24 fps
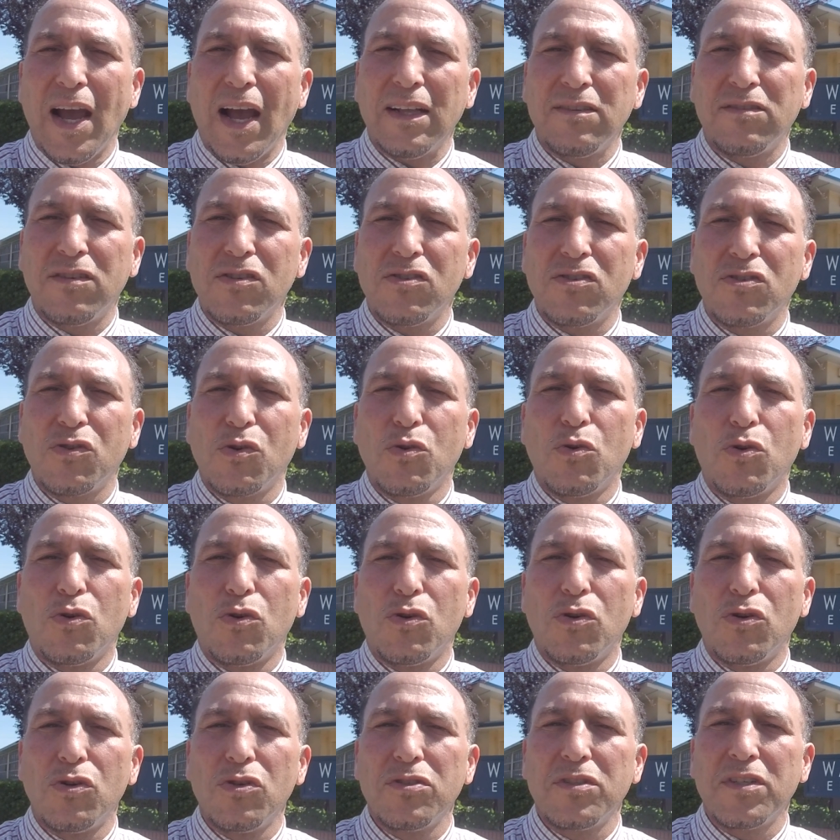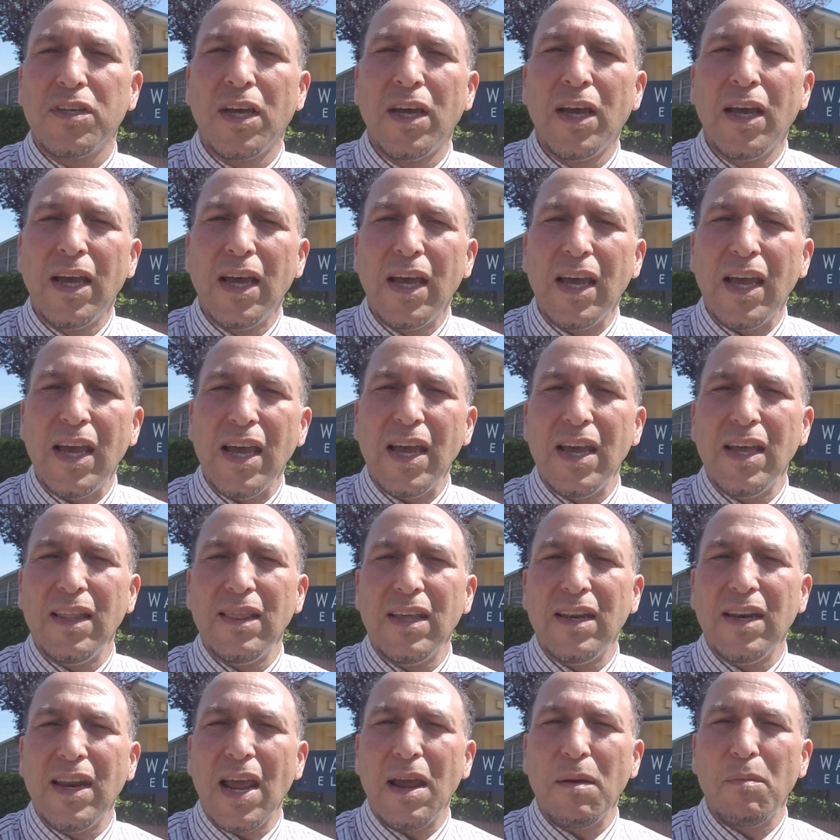and to schools in
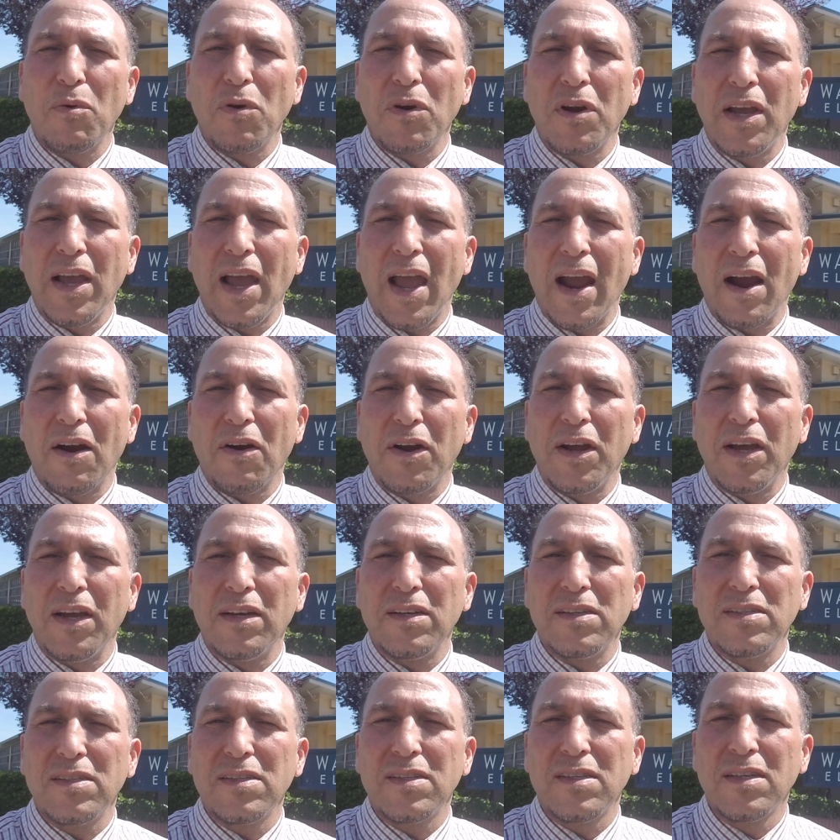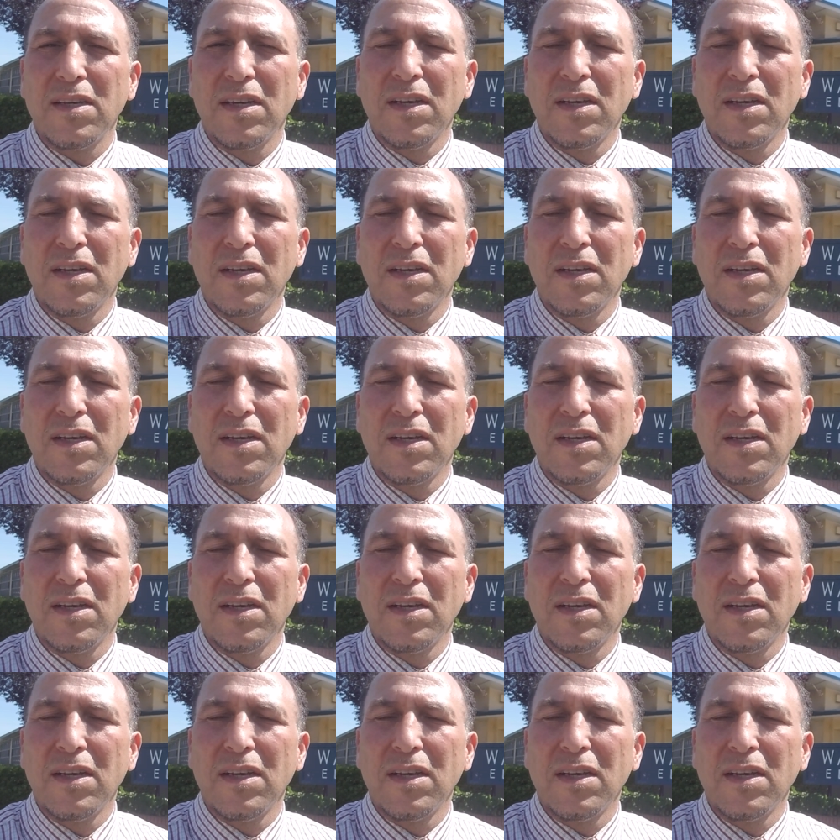the neighboring areas.